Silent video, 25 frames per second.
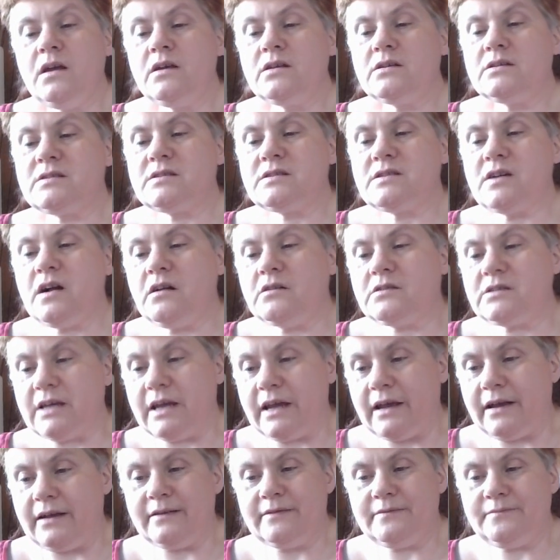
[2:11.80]

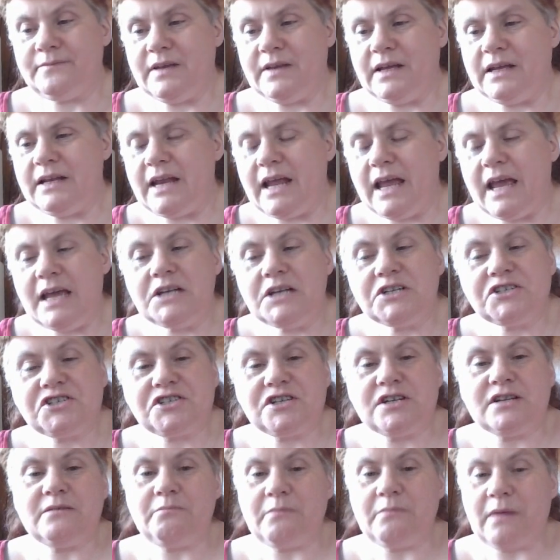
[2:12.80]
Salting, an
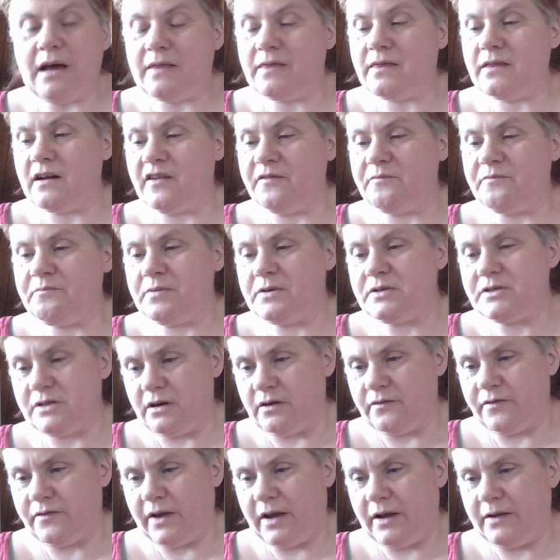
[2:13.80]
ancient method of
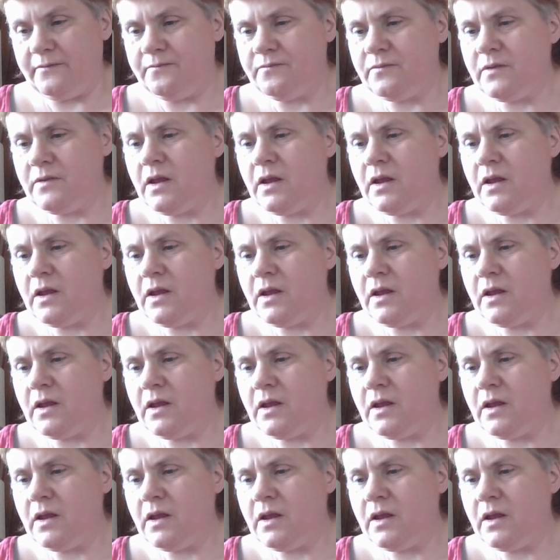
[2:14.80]
preserving,